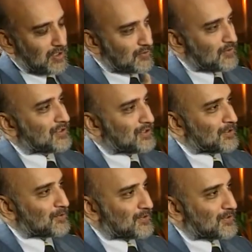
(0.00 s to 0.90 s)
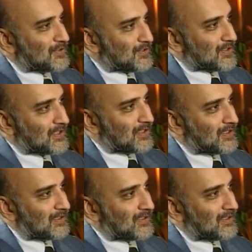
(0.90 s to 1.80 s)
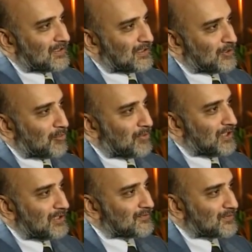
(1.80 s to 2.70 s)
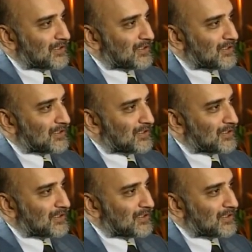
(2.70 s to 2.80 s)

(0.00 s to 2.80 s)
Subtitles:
constitutes your belief?